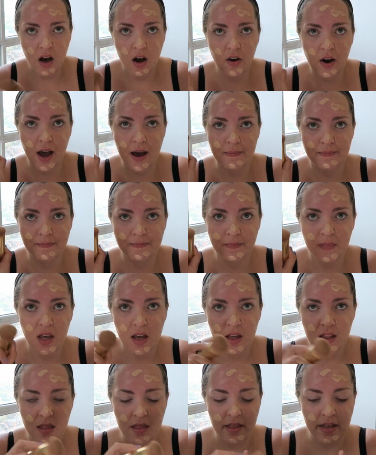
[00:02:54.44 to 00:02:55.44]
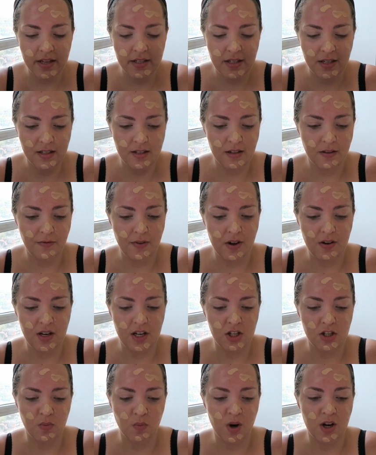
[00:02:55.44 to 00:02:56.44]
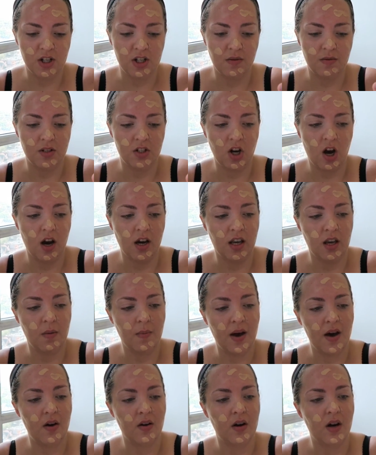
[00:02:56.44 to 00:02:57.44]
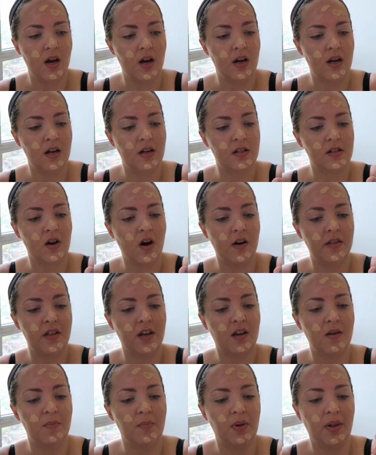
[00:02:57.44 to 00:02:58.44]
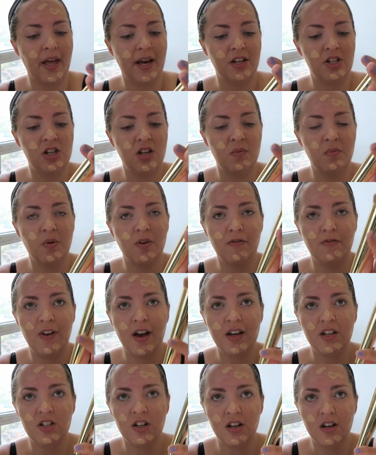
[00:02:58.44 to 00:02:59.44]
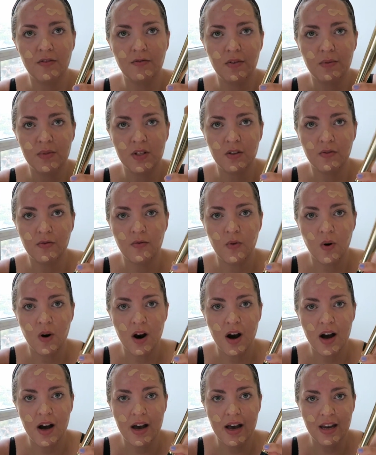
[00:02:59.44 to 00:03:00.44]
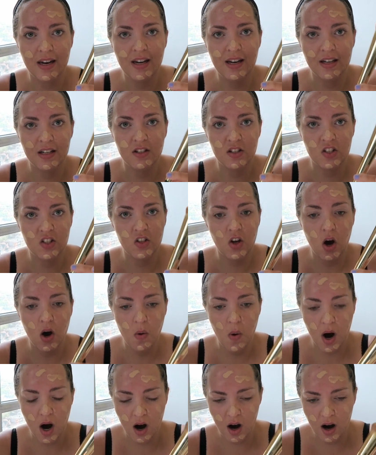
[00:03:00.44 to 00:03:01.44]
Okay, this is the foundation brush I was talking about. It is called the Complexion Perfector from Sephora, and it is so